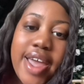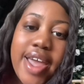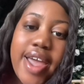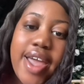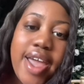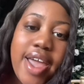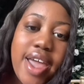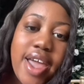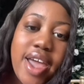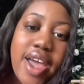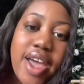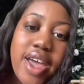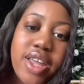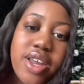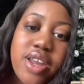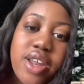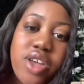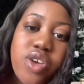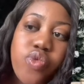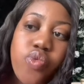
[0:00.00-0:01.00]

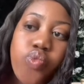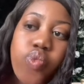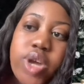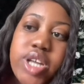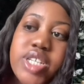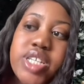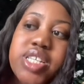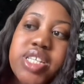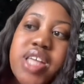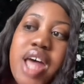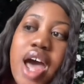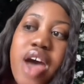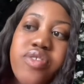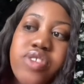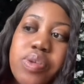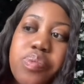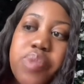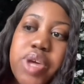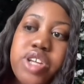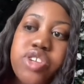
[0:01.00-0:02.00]
and we just have
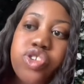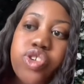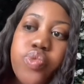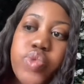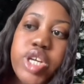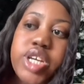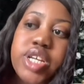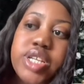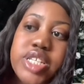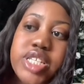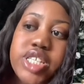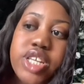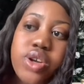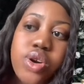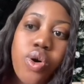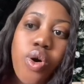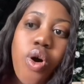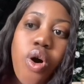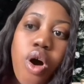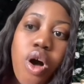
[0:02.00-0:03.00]
to make sure we
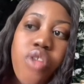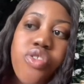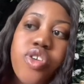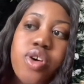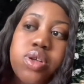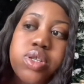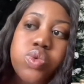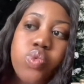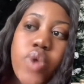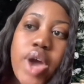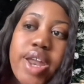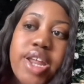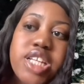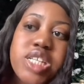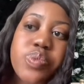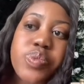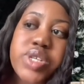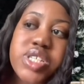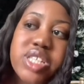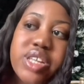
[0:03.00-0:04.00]
consider all those wedding
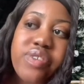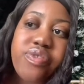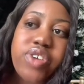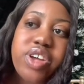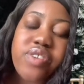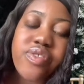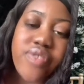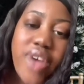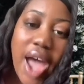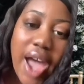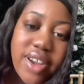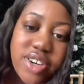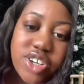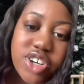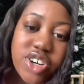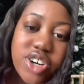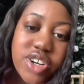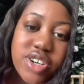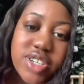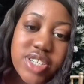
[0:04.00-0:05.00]
specific
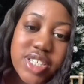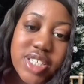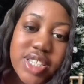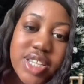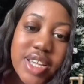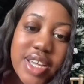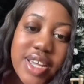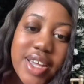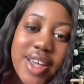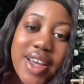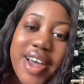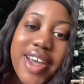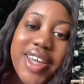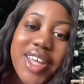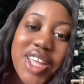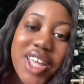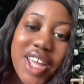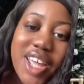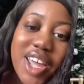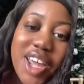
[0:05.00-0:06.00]
factors.
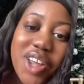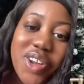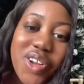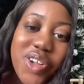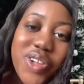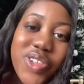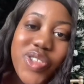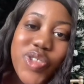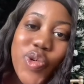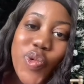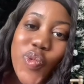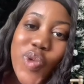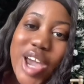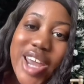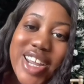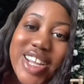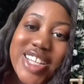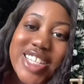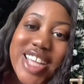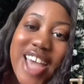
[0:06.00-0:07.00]
Again, the
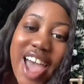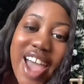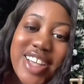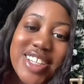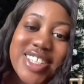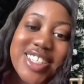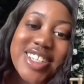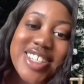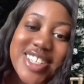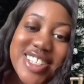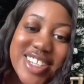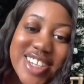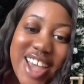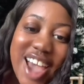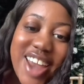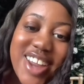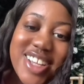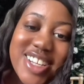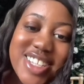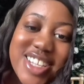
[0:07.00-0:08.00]
wedding tax does
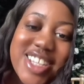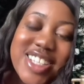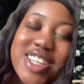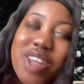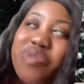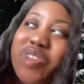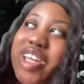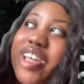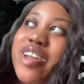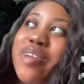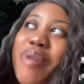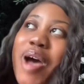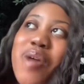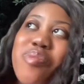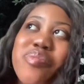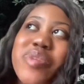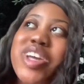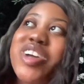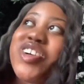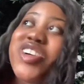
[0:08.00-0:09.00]
not exist. I'm thinking about
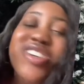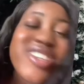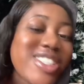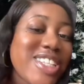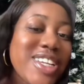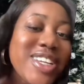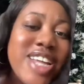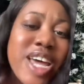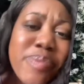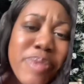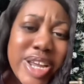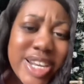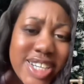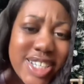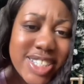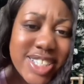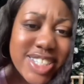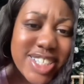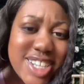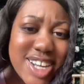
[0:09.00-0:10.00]
Mean Girls. The limit
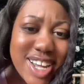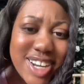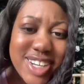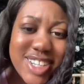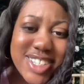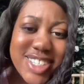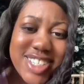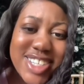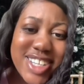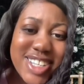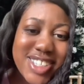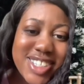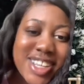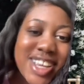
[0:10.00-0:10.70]
does not exist.